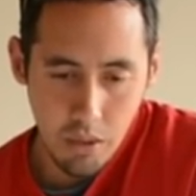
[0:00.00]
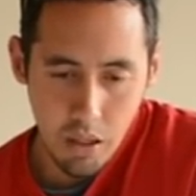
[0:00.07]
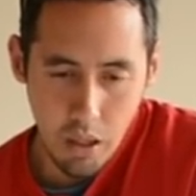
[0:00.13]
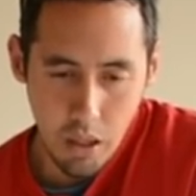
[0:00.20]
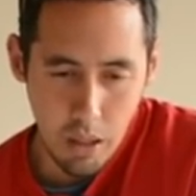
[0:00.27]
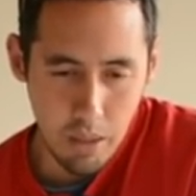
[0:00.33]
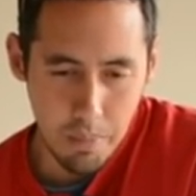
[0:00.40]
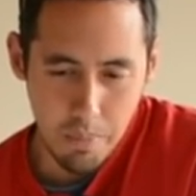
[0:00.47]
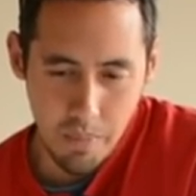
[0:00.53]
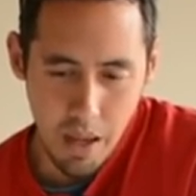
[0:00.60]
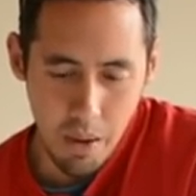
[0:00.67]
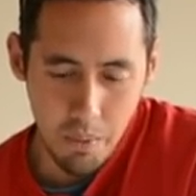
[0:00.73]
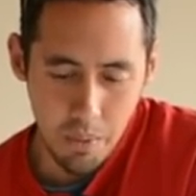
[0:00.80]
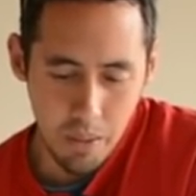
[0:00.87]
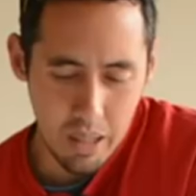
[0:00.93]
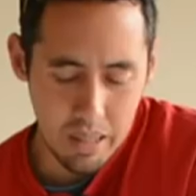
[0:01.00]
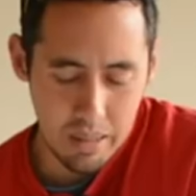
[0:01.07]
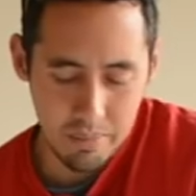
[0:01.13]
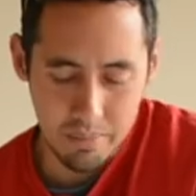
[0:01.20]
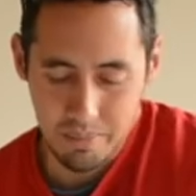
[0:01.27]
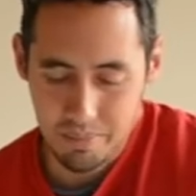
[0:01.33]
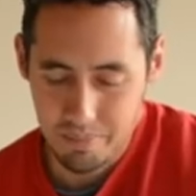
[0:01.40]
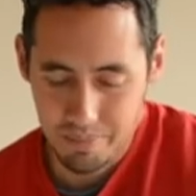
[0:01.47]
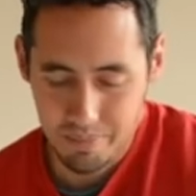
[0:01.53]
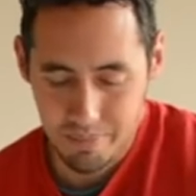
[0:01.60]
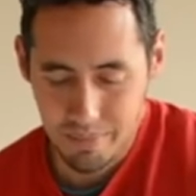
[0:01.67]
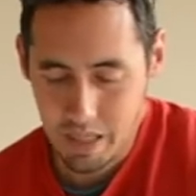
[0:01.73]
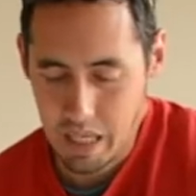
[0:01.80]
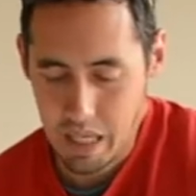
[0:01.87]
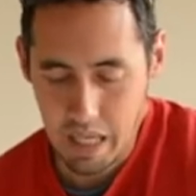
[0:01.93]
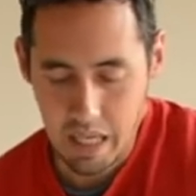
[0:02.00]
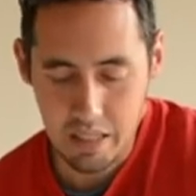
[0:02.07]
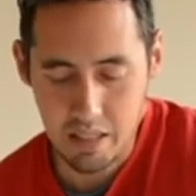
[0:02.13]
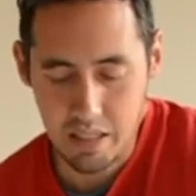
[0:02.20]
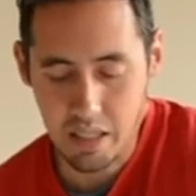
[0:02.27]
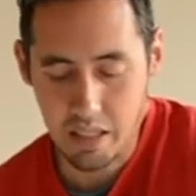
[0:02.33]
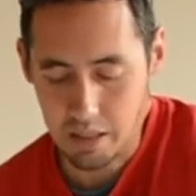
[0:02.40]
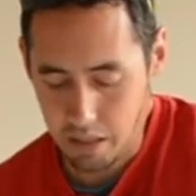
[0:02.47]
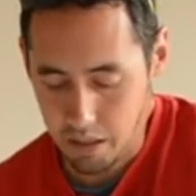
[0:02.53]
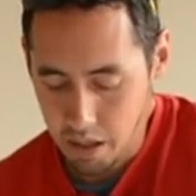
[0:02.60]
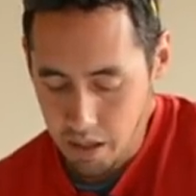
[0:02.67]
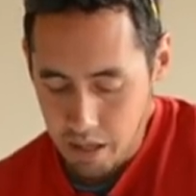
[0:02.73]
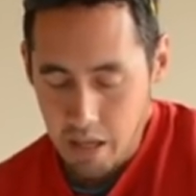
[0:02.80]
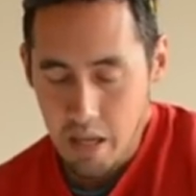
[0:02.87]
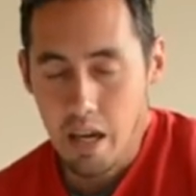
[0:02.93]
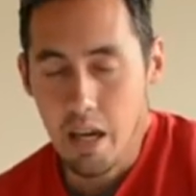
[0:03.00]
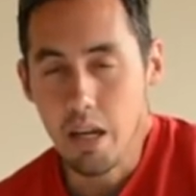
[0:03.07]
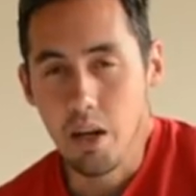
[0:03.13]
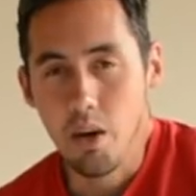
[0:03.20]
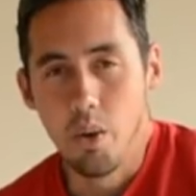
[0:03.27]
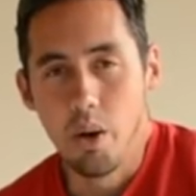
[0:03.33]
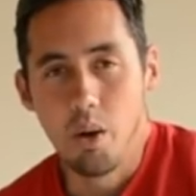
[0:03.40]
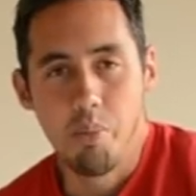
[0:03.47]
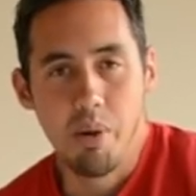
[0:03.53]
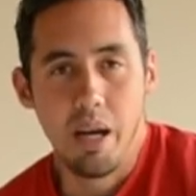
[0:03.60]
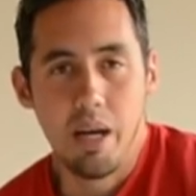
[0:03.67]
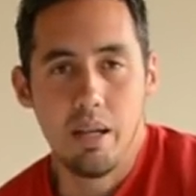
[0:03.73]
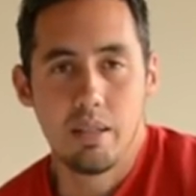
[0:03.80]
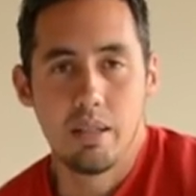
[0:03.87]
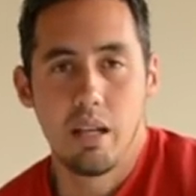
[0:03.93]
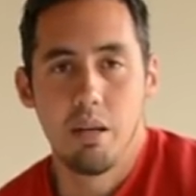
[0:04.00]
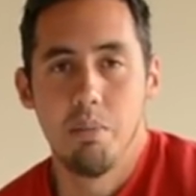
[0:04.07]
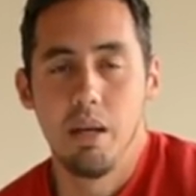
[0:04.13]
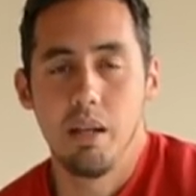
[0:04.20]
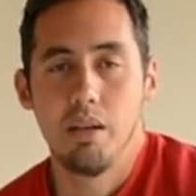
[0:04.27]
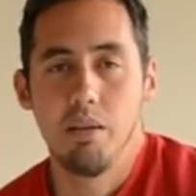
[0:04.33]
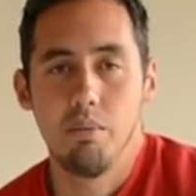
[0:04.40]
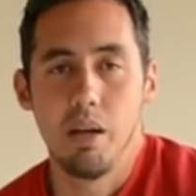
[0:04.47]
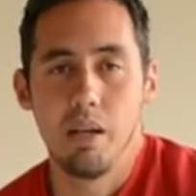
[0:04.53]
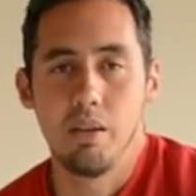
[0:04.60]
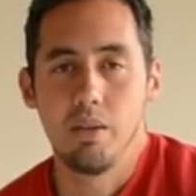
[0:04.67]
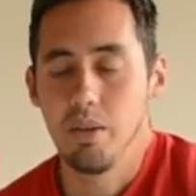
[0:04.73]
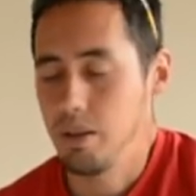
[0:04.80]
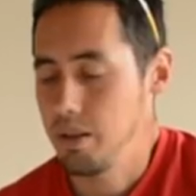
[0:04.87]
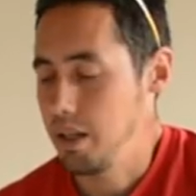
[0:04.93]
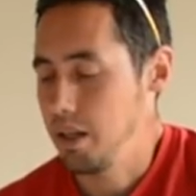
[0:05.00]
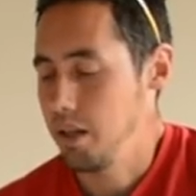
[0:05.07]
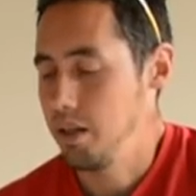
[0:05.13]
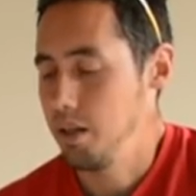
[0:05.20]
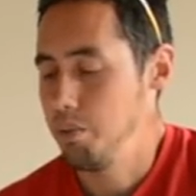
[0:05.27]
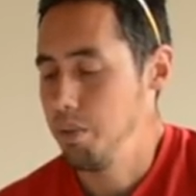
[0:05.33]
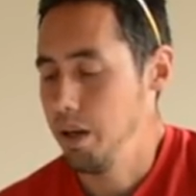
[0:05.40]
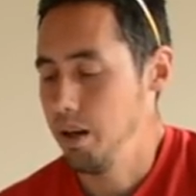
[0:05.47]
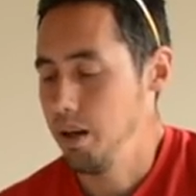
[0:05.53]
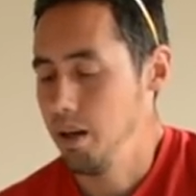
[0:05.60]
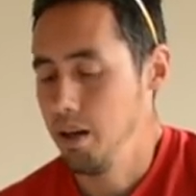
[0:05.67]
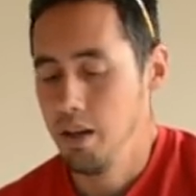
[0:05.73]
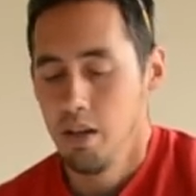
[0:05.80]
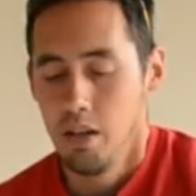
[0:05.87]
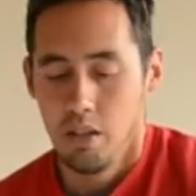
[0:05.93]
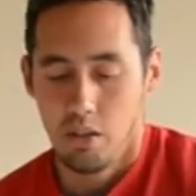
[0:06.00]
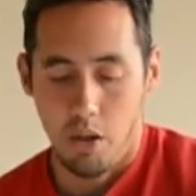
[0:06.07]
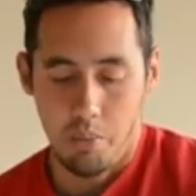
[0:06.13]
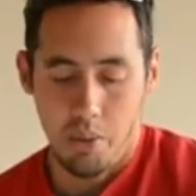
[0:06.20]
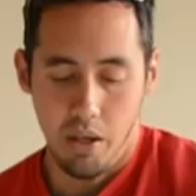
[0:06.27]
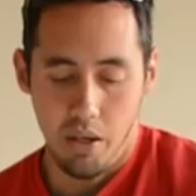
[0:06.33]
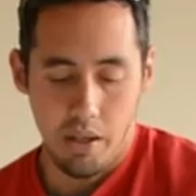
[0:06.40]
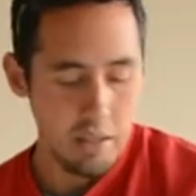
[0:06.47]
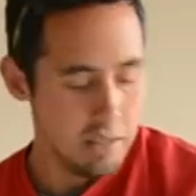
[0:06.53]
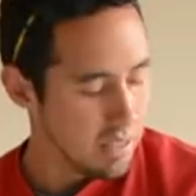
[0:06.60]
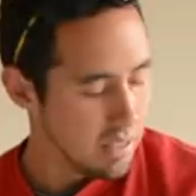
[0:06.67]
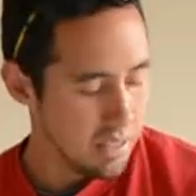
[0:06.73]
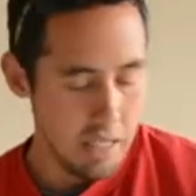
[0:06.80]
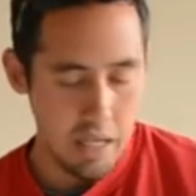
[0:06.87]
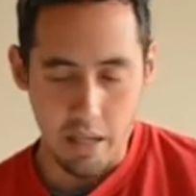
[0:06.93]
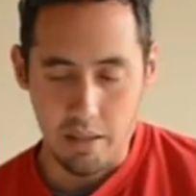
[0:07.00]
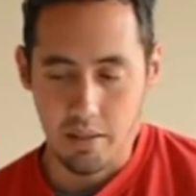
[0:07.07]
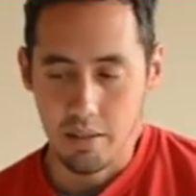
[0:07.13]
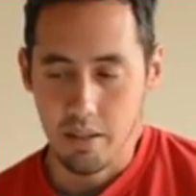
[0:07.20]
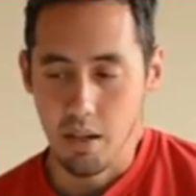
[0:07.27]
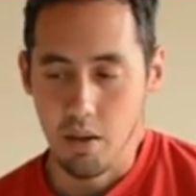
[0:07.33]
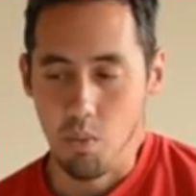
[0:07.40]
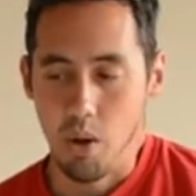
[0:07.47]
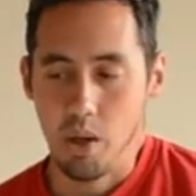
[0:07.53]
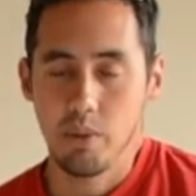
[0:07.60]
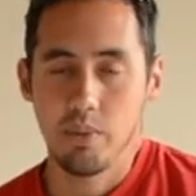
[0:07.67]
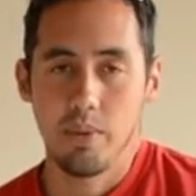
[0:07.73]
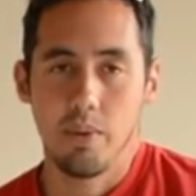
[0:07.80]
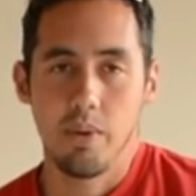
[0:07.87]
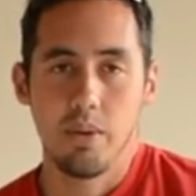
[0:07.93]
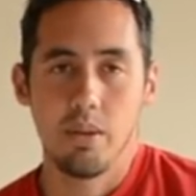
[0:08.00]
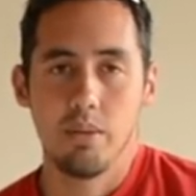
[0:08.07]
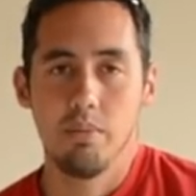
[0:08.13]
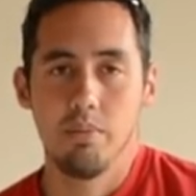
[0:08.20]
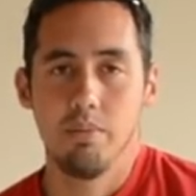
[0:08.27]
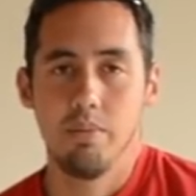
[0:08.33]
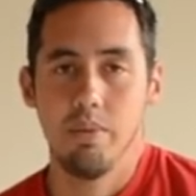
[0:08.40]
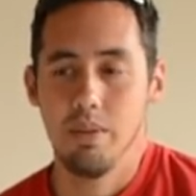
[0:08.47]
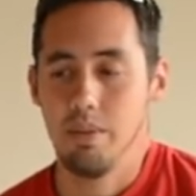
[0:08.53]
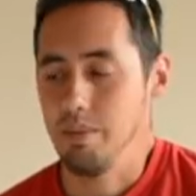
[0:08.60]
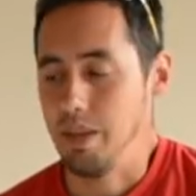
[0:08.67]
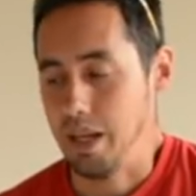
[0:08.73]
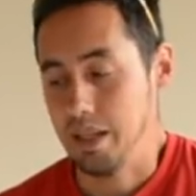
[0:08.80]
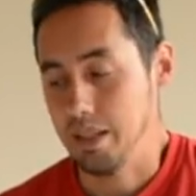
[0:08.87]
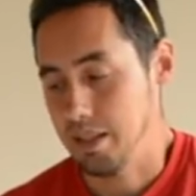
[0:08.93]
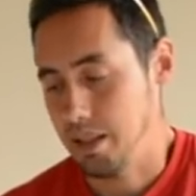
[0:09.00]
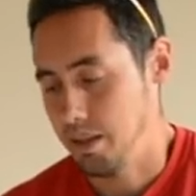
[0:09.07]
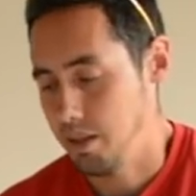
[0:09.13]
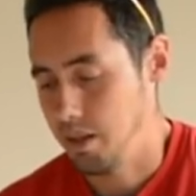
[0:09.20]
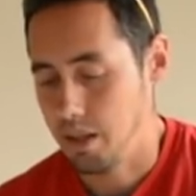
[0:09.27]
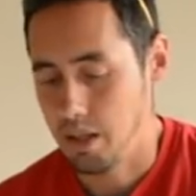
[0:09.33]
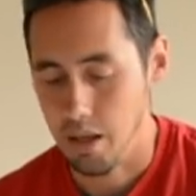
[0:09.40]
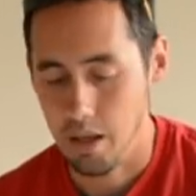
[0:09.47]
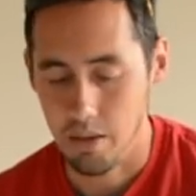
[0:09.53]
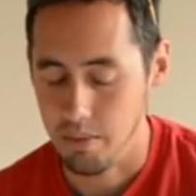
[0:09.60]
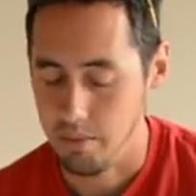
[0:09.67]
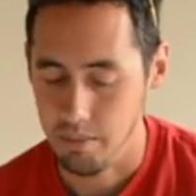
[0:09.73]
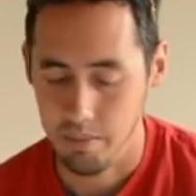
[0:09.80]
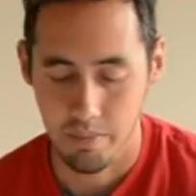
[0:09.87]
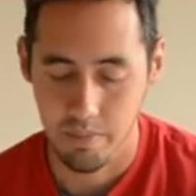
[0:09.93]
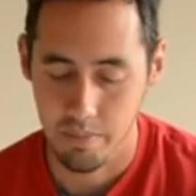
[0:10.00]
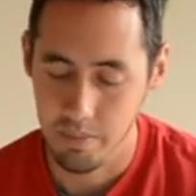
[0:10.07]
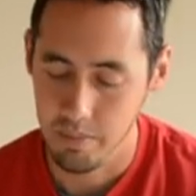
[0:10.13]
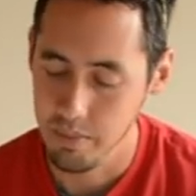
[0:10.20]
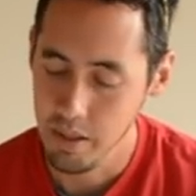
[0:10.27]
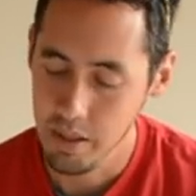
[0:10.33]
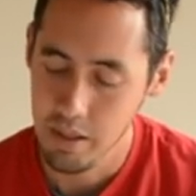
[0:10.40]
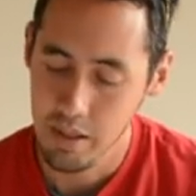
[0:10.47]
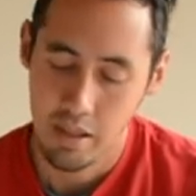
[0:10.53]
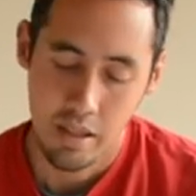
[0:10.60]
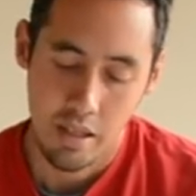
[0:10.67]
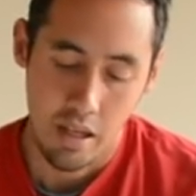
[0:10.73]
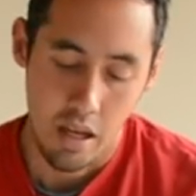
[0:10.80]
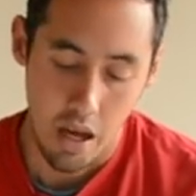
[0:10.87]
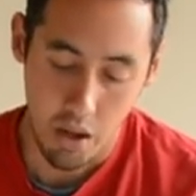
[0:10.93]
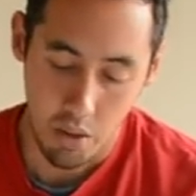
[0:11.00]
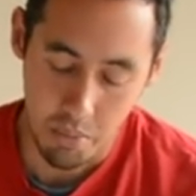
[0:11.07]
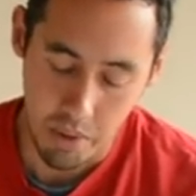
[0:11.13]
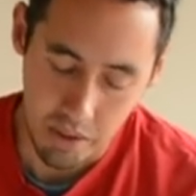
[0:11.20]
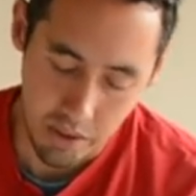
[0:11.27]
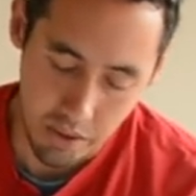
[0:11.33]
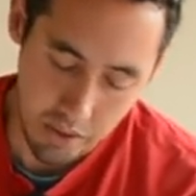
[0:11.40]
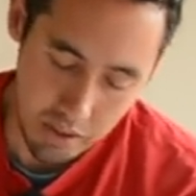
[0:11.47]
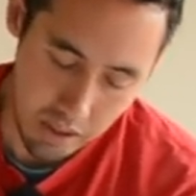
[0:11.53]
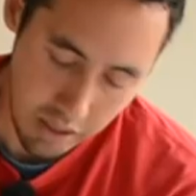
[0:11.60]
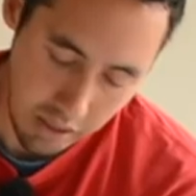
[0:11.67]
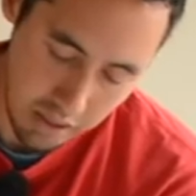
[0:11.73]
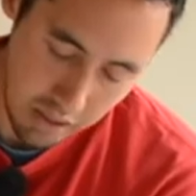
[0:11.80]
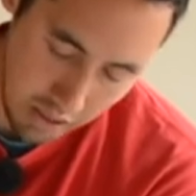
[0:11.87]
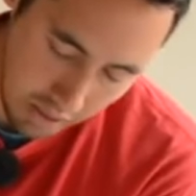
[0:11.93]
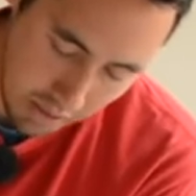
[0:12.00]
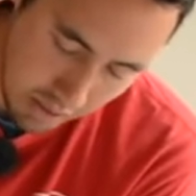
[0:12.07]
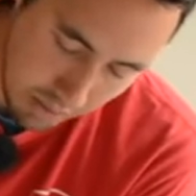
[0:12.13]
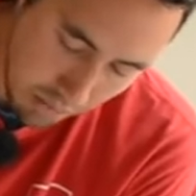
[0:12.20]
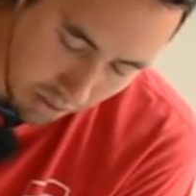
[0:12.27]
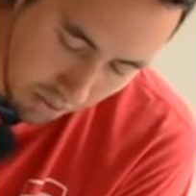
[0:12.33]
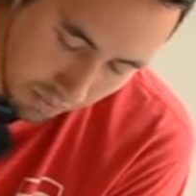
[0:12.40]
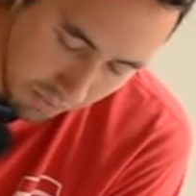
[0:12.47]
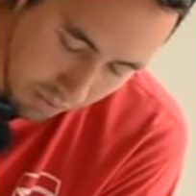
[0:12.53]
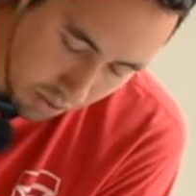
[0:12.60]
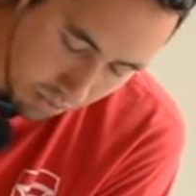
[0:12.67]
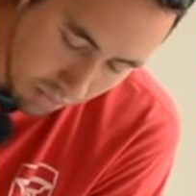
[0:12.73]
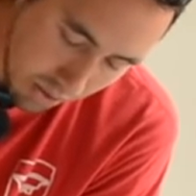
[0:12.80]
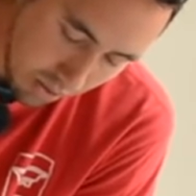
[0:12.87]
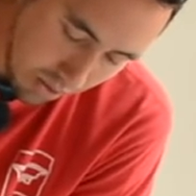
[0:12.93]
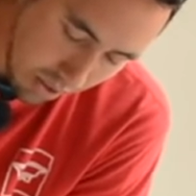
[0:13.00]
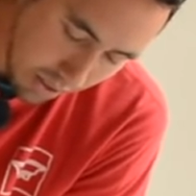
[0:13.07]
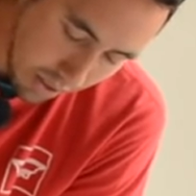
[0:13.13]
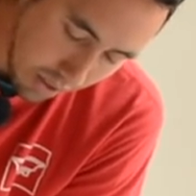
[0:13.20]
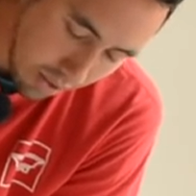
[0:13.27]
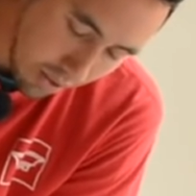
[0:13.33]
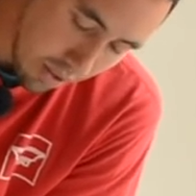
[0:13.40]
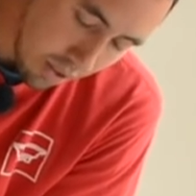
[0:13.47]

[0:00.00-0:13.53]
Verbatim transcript: um, that one, it's decent. Any oil paint is gonna make, make you look like a good painter. So I'm curious to see how this gun works with oil. Like I said though, I don't, I don't miss using it because I can smell the fumes already.